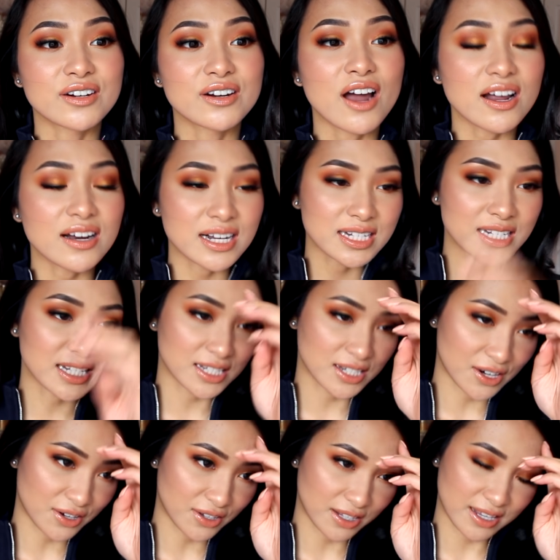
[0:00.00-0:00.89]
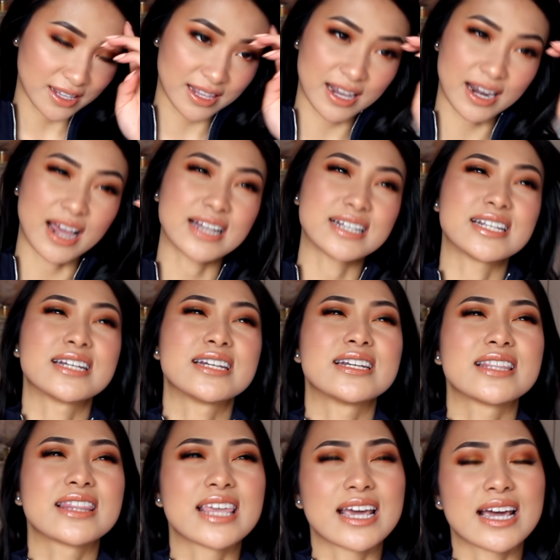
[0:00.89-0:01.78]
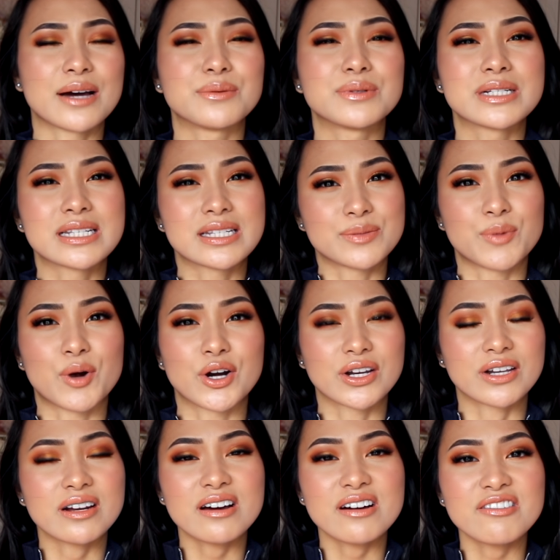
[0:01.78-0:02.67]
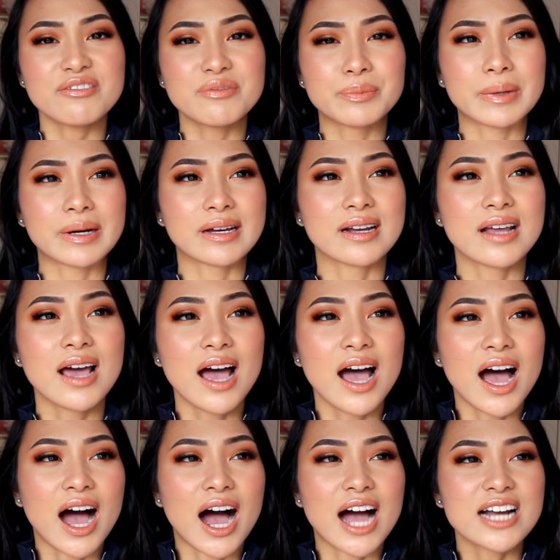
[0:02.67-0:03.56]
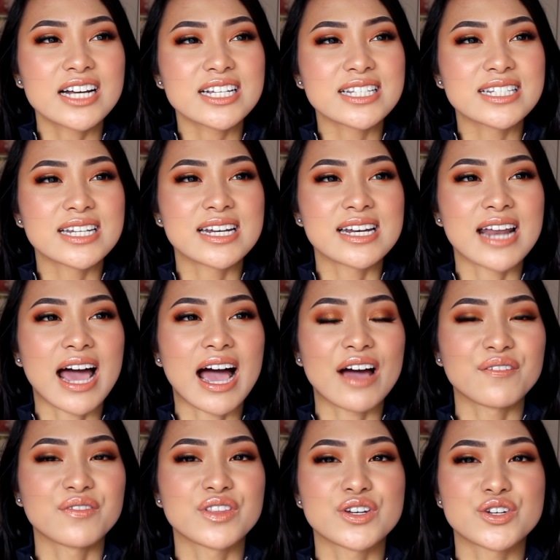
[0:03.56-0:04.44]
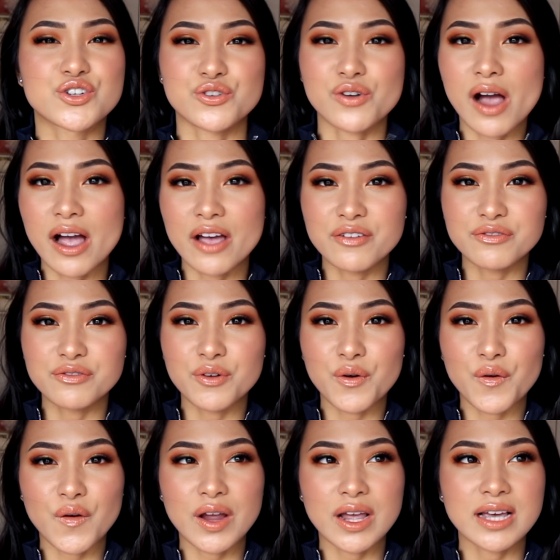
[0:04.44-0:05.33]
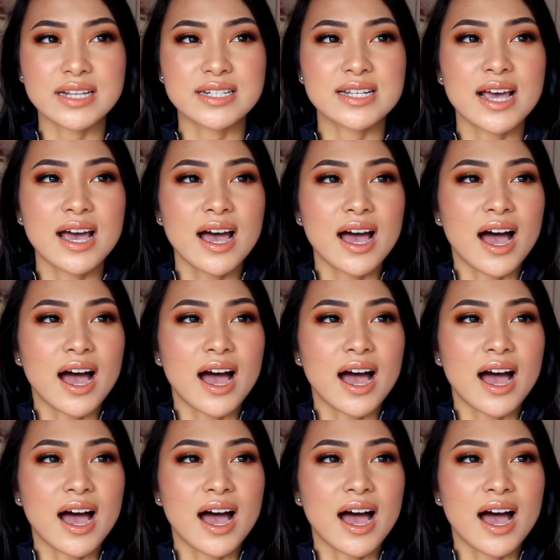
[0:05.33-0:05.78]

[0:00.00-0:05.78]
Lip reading: Not necessarily that I didn't think I was smart enough, but I just didn't have the drive for it.